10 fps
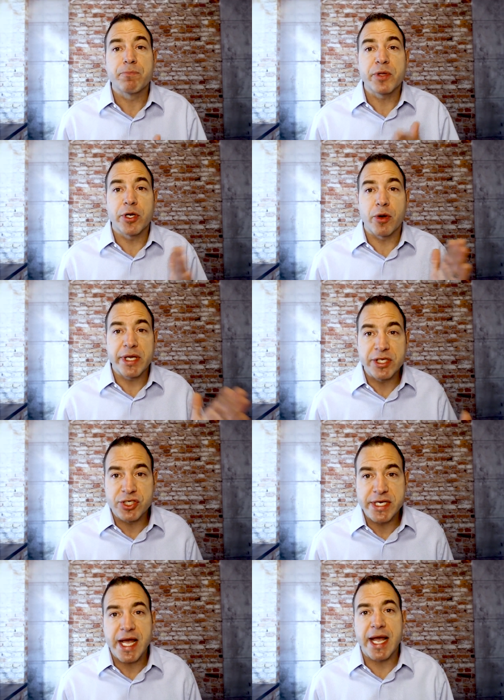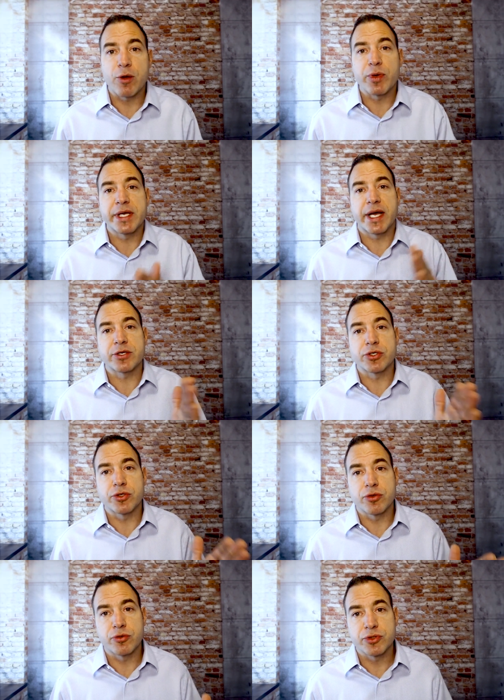you know, each day we get
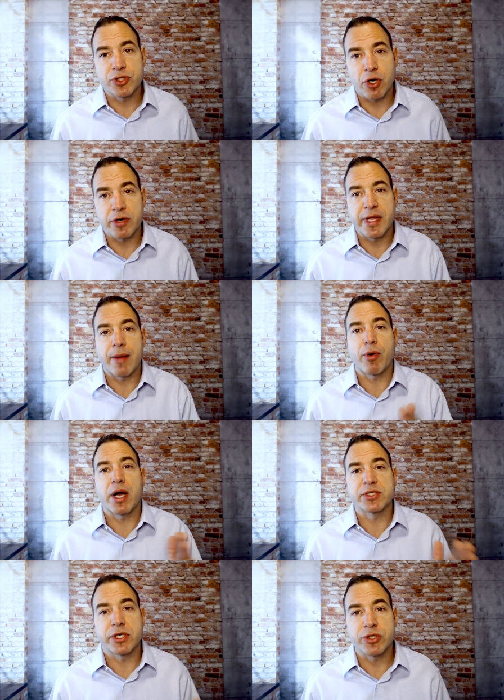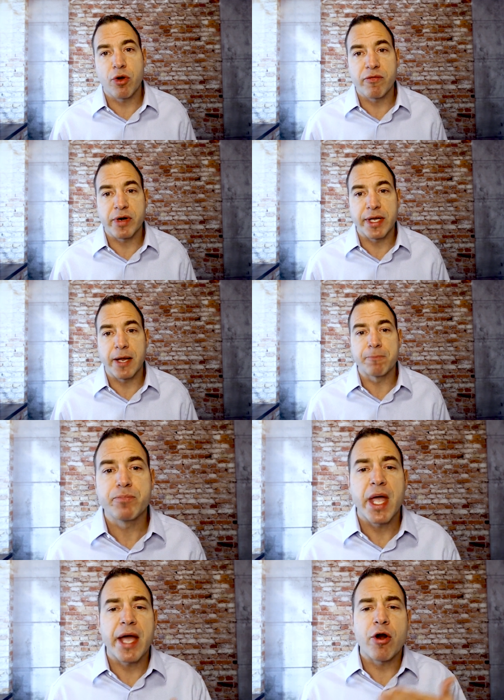to start that process over again.
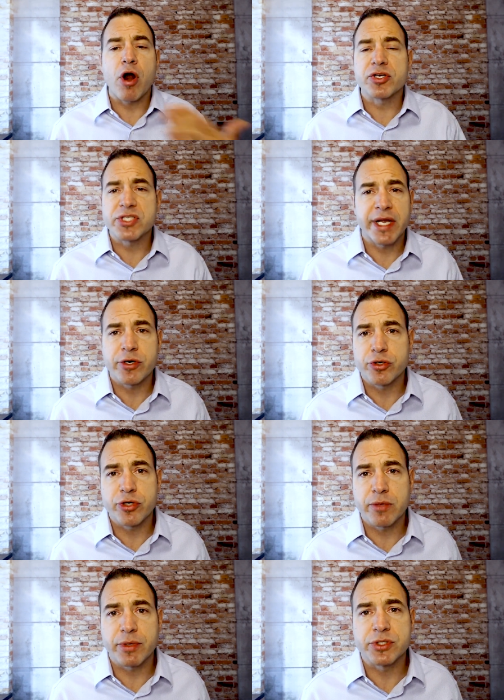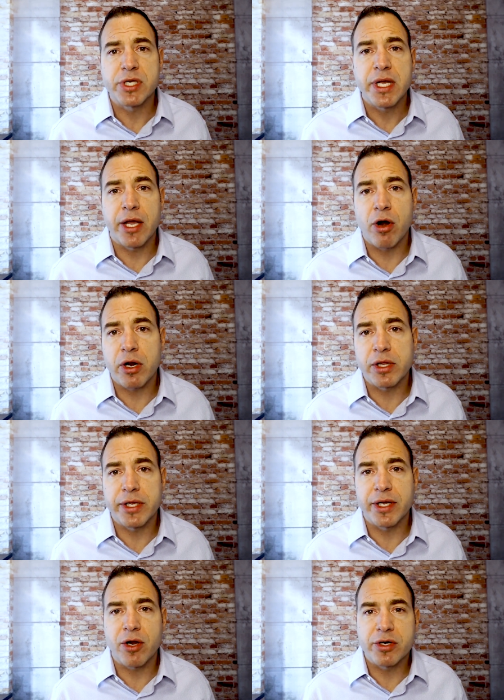And our standard treatments in our
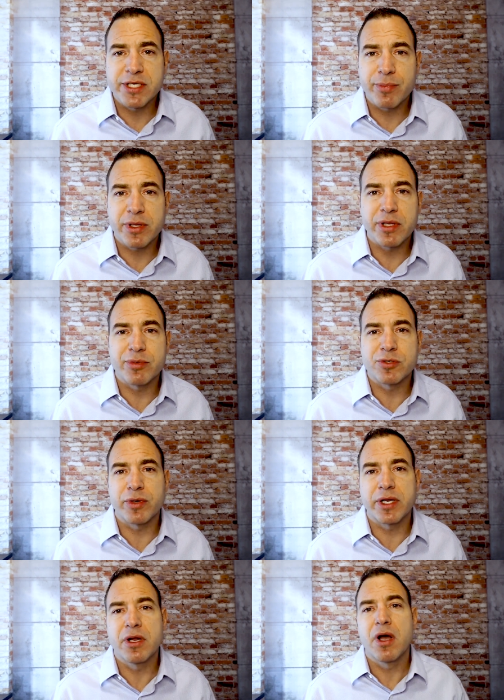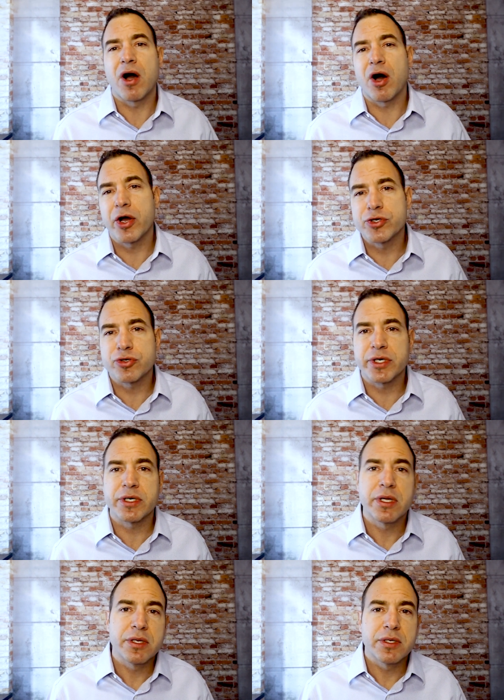clinic are typically between 100,
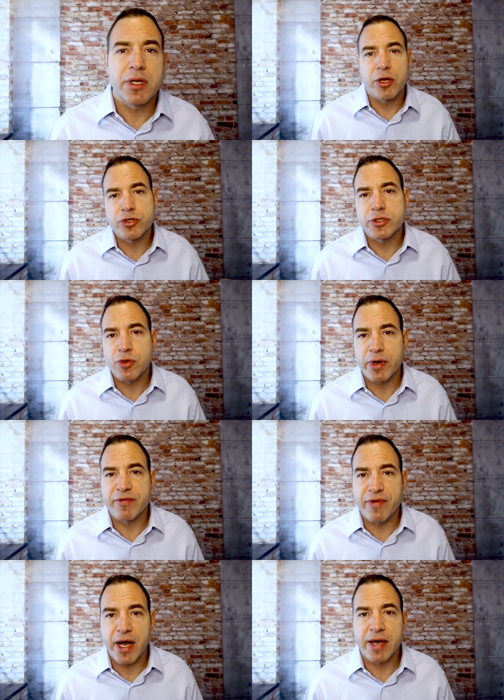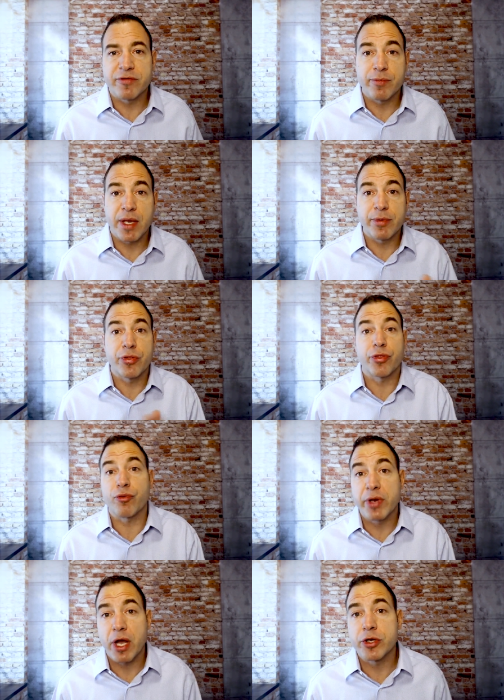125 to maybe
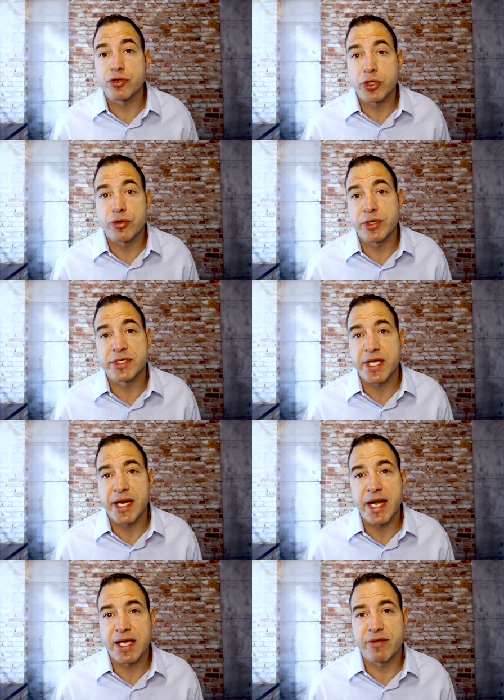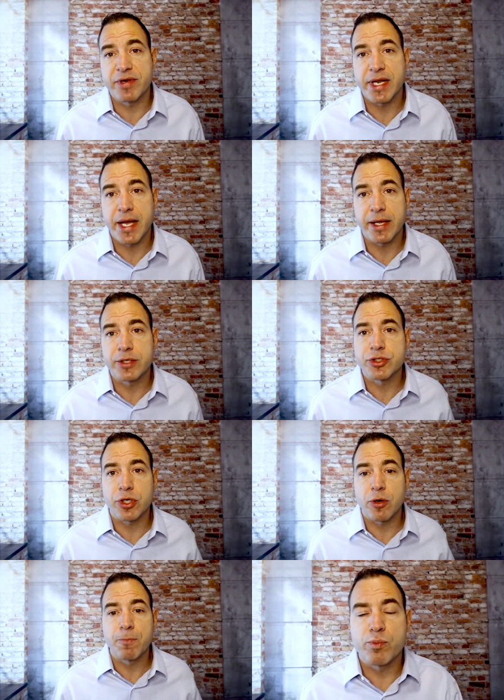300 units in any given day. And
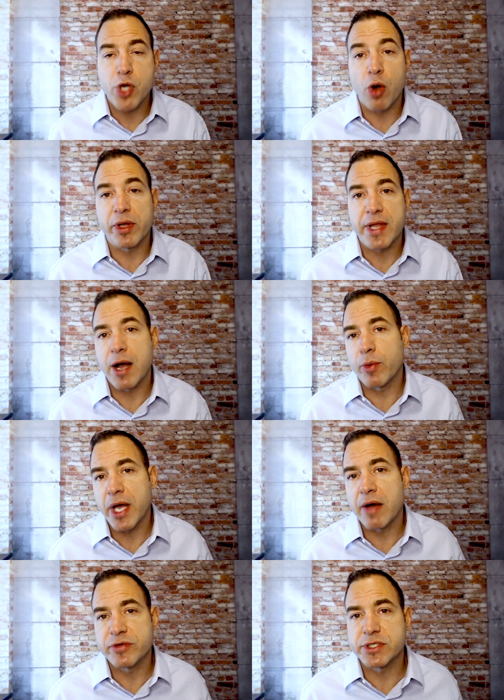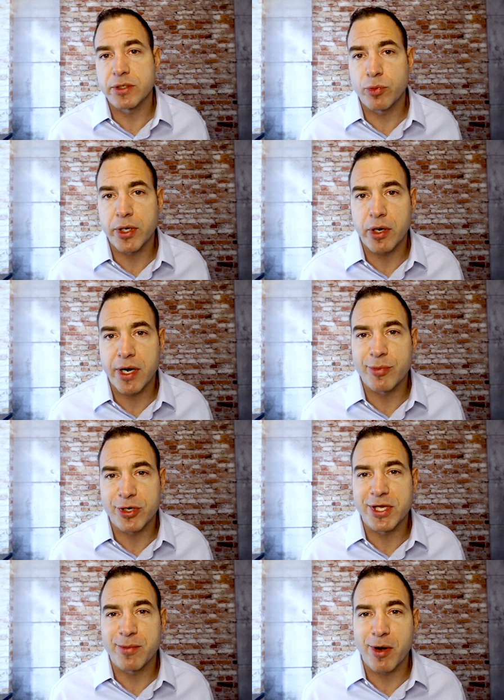so, knowing that, we obviously we are able to
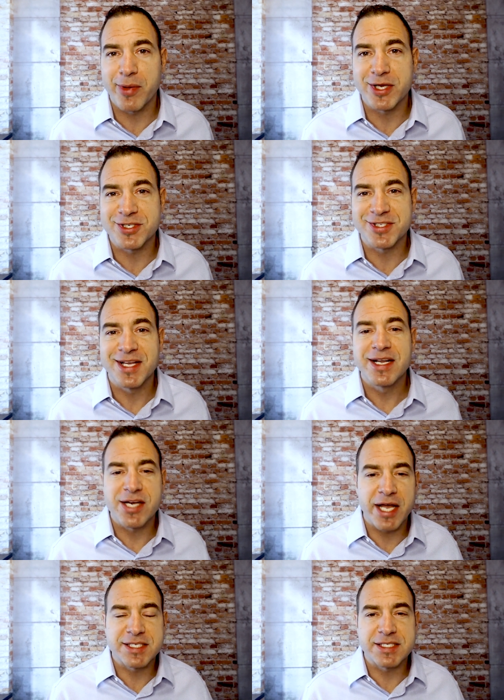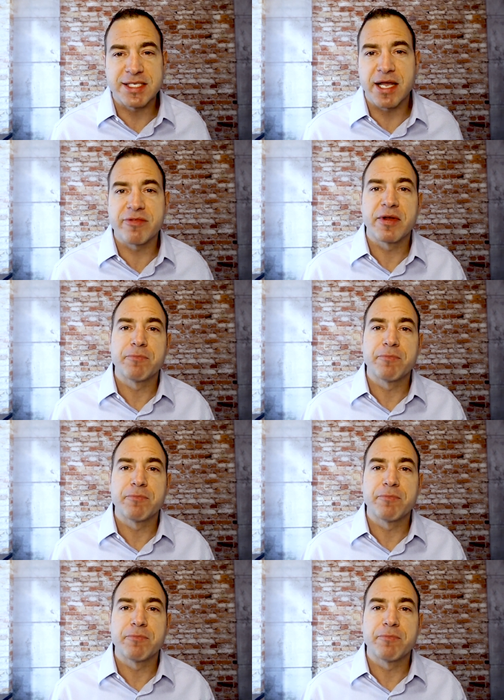keep our patients nice and safe